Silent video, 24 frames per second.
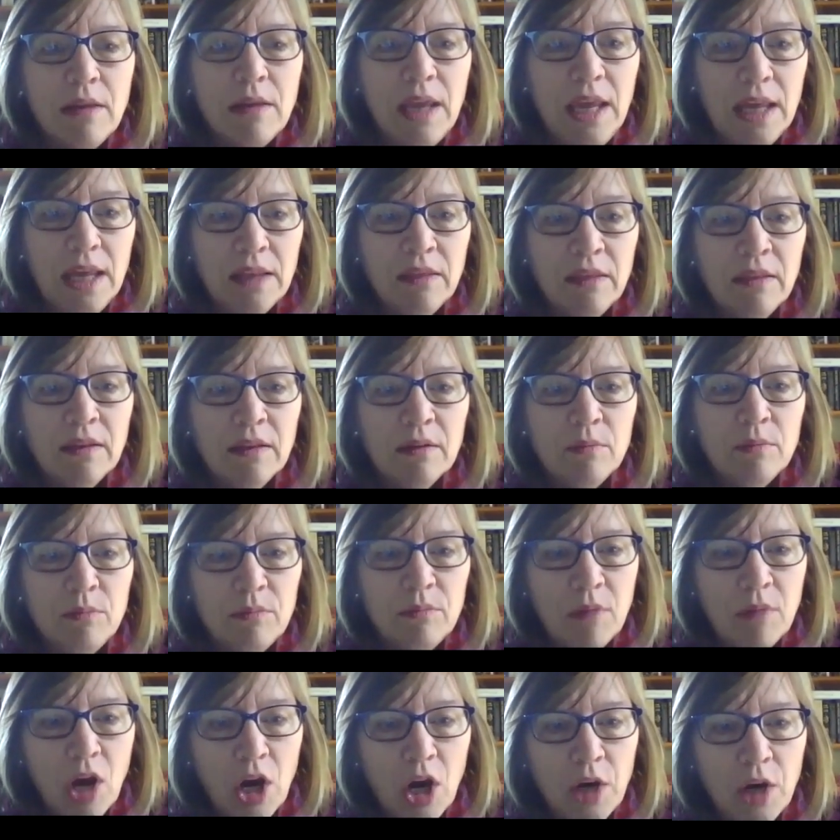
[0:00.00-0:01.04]
the
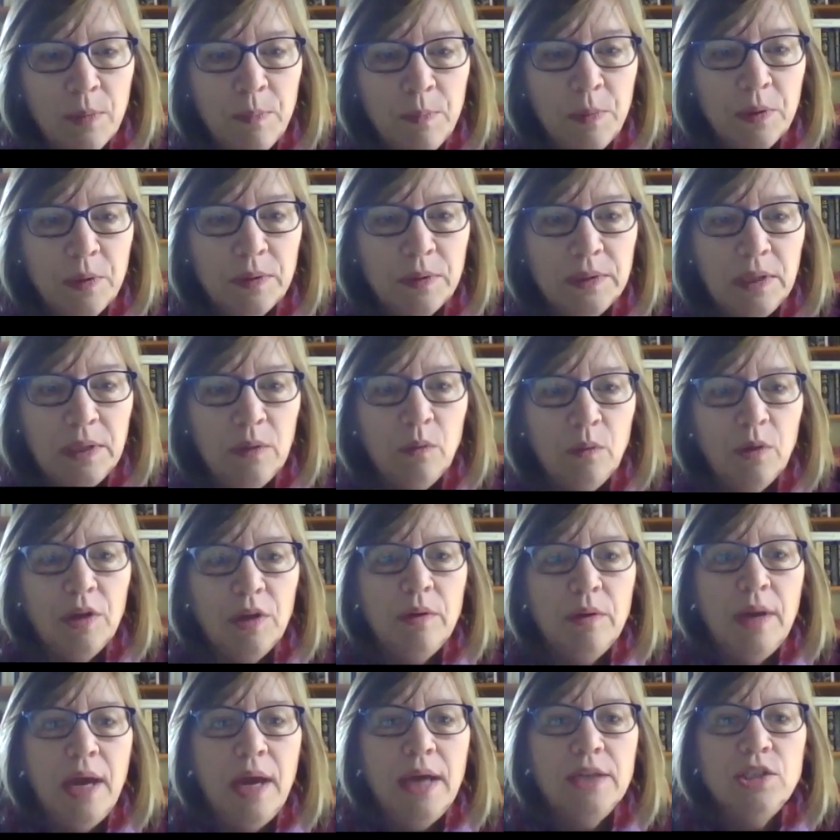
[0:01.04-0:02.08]
art building where
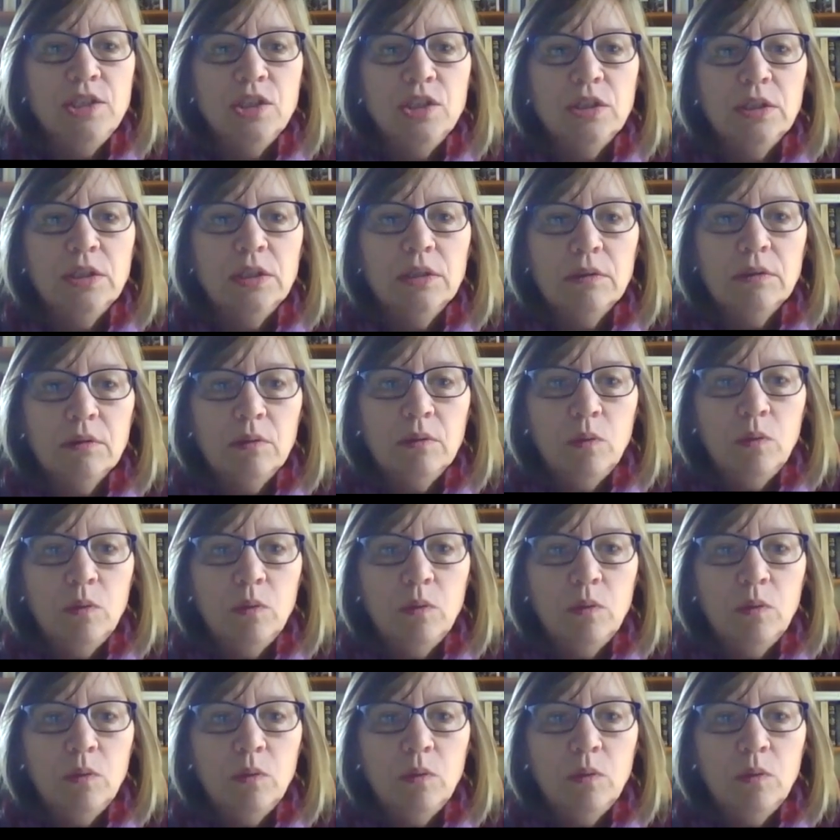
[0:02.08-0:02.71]
you had your